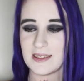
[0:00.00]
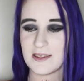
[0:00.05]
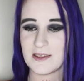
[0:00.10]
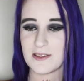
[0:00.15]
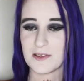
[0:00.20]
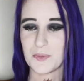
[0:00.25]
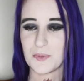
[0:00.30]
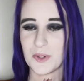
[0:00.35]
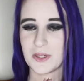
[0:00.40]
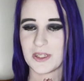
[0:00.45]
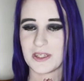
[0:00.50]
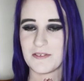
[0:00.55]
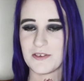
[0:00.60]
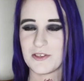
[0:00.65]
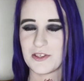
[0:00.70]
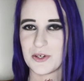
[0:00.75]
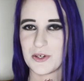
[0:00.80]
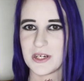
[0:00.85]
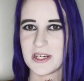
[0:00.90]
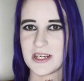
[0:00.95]
The moral of the
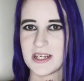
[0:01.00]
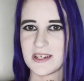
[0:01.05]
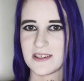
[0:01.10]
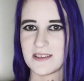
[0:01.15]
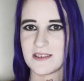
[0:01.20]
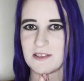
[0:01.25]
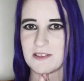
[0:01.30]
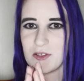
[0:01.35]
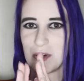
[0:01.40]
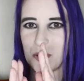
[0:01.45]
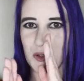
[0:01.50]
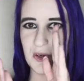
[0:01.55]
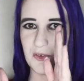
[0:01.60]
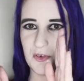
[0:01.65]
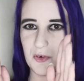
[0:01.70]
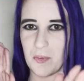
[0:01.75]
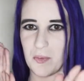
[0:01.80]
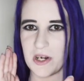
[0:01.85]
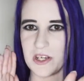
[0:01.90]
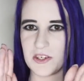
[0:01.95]
story, kids, don't go
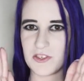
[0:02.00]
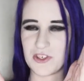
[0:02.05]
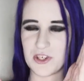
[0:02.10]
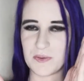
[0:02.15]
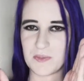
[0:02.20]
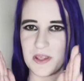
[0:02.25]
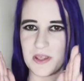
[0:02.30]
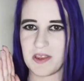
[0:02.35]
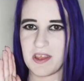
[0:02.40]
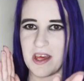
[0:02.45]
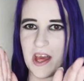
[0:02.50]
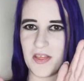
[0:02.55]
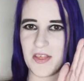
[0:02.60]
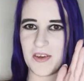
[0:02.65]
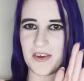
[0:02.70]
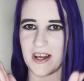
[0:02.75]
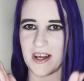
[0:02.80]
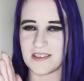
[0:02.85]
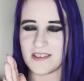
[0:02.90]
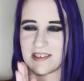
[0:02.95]
from one extreme to the other
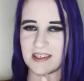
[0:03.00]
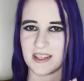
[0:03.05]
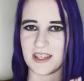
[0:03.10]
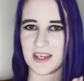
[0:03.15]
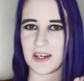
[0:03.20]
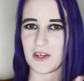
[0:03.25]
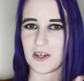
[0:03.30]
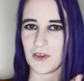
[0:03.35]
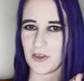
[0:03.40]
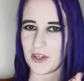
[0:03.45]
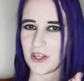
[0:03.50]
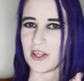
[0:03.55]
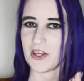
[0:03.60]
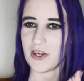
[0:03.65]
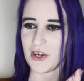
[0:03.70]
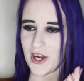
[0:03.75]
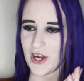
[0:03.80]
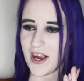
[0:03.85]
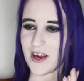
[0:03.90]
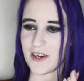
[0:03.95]
constantly or you'll kill
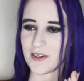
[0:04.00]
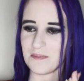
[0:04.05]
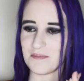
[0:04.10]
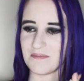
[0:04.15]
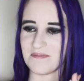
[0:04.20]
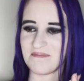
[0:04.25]
your hair.